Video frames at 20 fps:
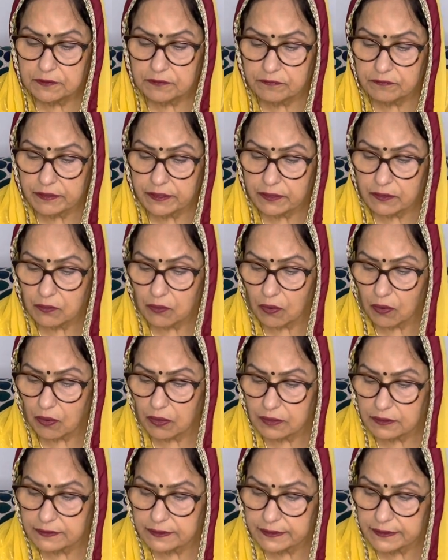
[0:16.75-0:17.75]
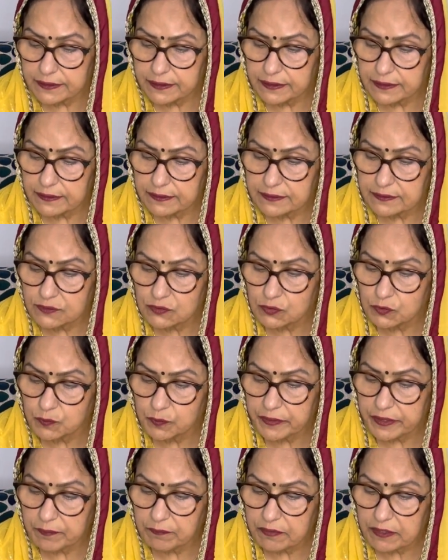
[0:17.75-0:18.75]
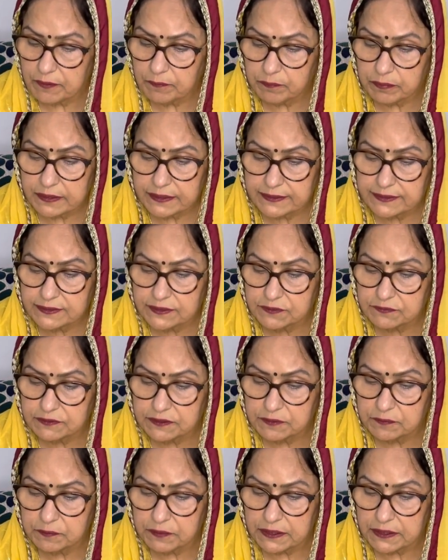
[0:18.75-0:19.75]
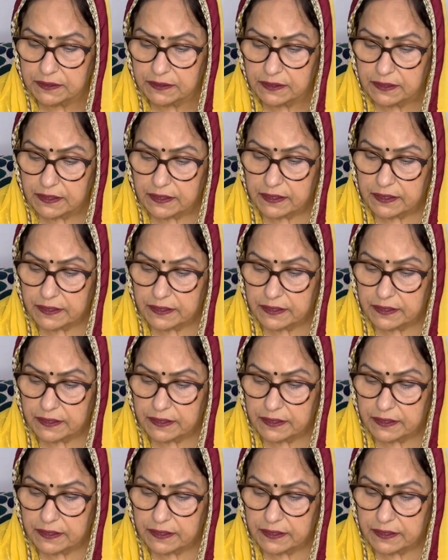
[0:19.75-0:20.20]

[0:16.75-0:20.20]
When God, the King, is supremely pleased with me,